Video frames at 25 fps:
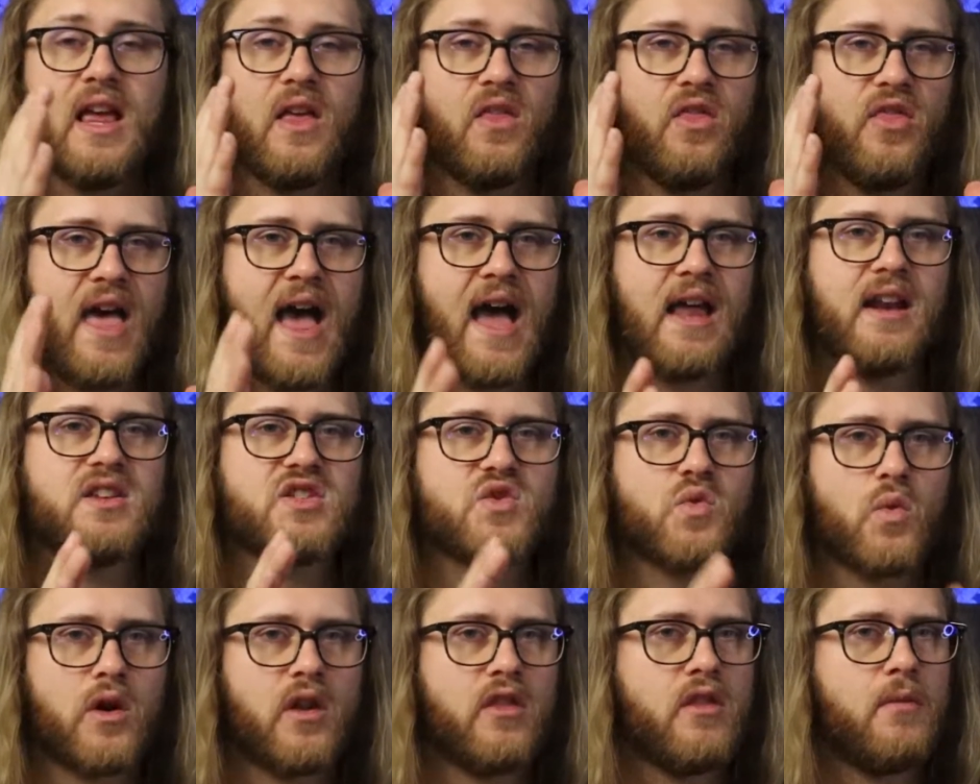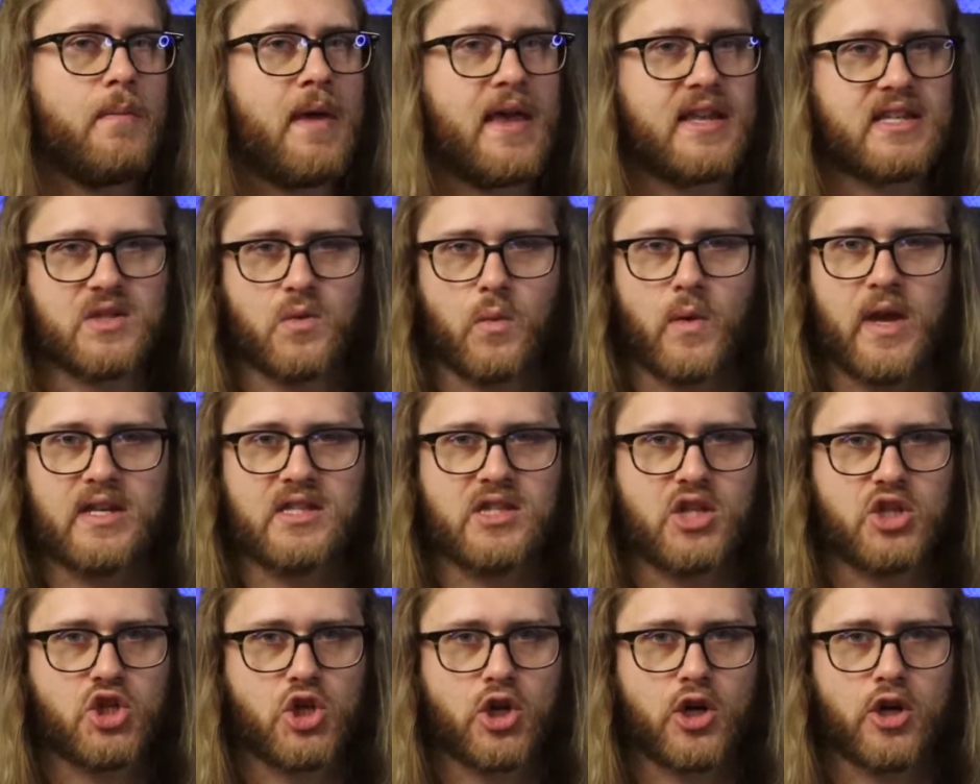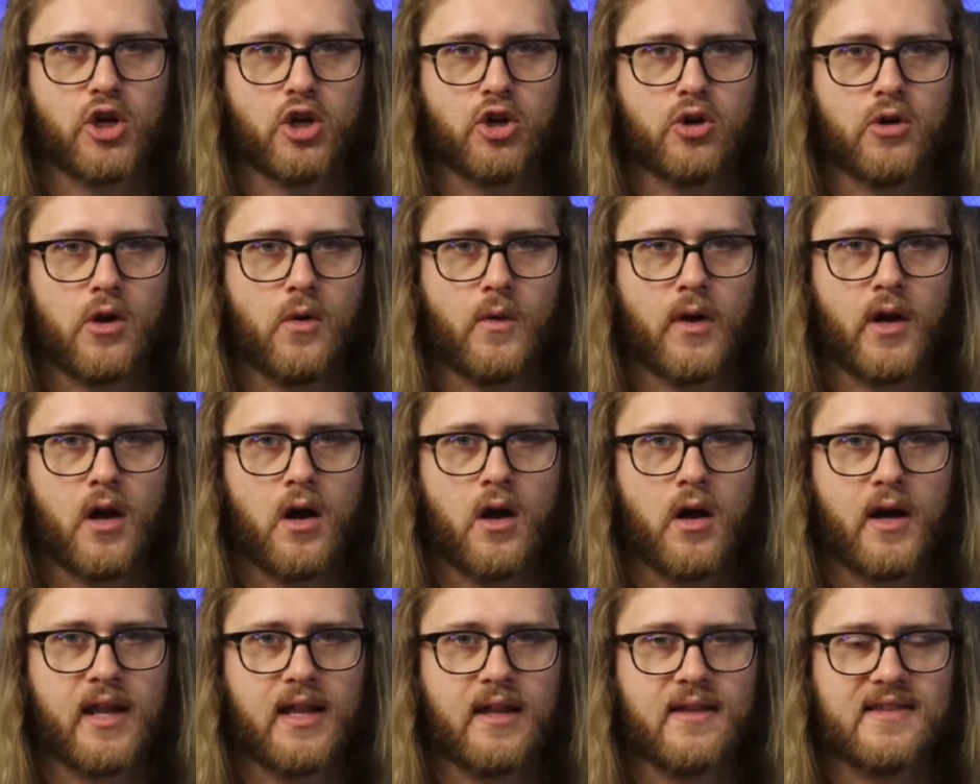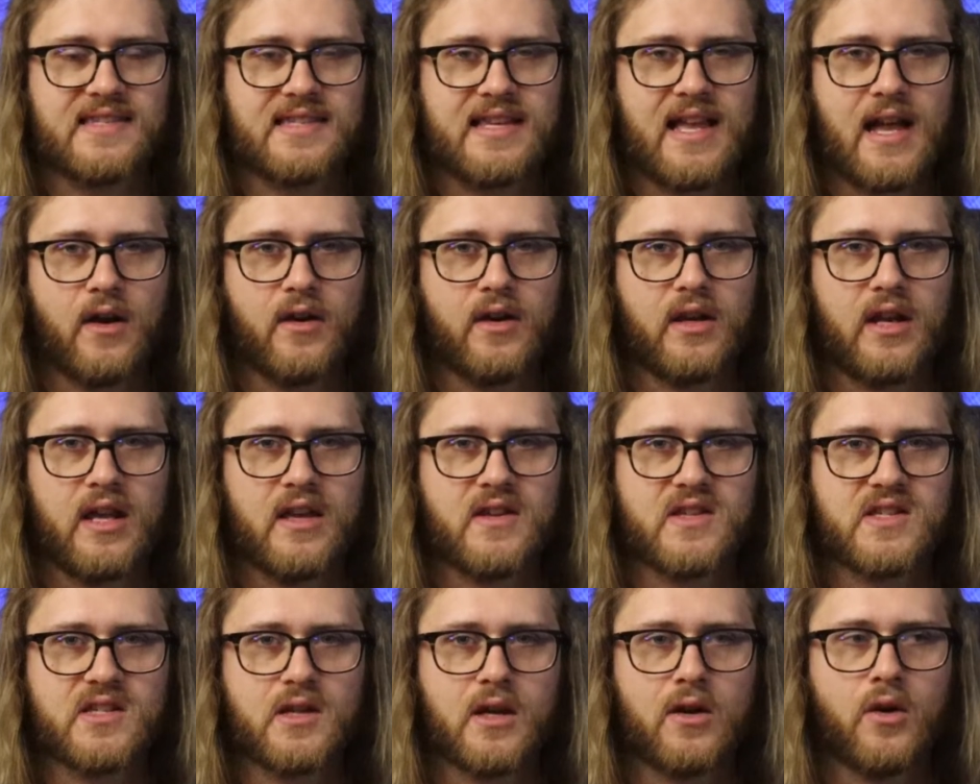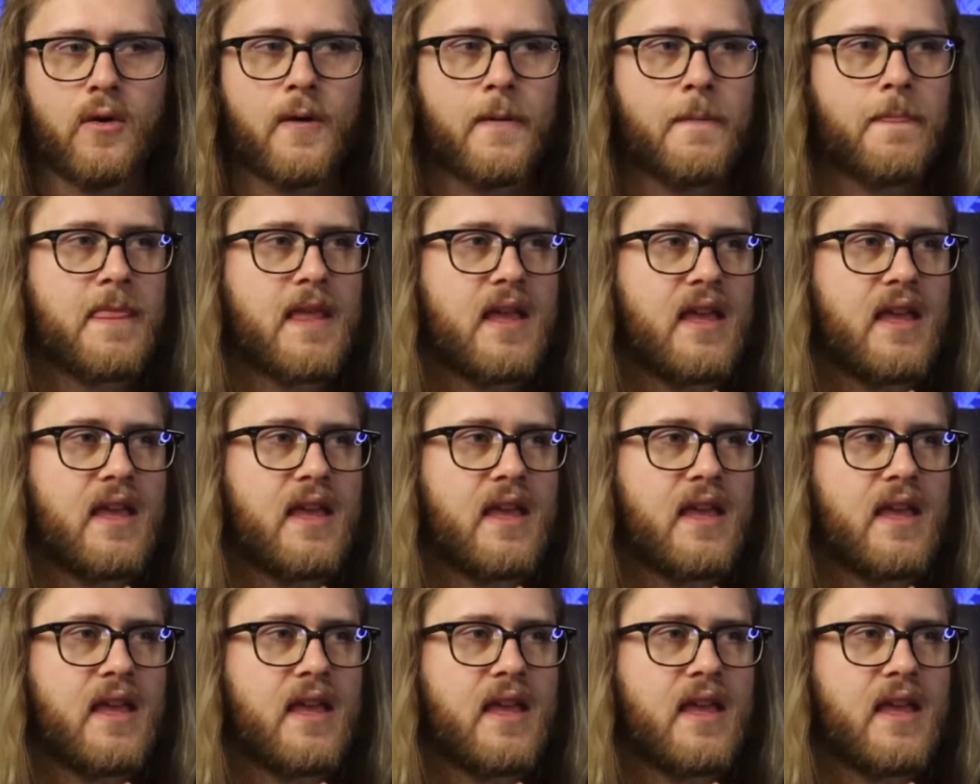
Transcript: That is one of the best ways that you're going to grow an audience nowadays. So